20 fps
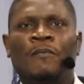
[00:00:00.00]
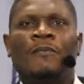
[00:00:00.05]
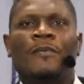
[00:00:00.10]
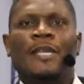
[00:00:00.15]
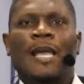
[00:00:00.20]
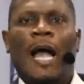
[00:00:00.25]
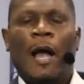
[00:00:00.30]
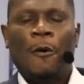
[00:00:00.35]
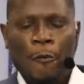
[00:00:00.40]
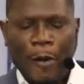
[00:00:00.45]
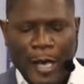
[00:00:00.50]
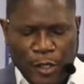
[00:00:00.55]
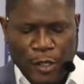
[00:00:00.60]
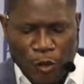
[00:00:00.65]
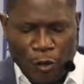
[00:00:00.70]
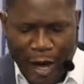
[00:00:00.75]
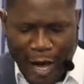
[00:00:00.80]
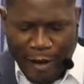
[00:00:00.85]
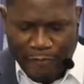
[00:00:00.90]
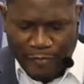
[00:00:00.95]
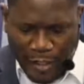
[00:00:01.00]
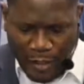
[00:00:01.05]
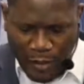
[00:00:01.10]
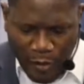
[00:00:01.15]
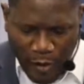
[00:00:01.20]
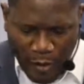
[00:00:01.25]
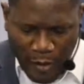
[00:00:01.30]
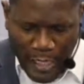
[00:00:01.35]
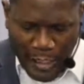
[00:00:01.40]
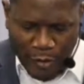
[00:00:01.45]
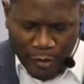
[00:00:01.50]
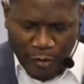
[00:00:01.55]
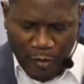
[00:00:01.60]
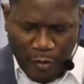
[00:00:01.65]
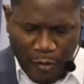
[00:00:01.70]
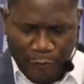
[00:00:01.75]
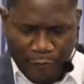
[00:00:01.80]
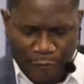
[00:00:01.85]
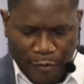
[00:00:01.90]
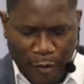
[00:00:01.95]
And when you have the knowledge
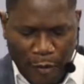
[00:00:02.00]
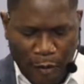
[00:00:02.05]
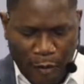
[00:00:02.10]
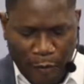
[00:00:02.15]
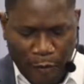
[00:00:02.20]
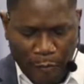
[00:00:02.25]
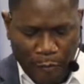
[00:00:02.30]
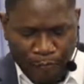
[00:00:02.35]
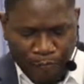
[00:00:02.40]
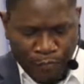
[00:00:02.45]
of God,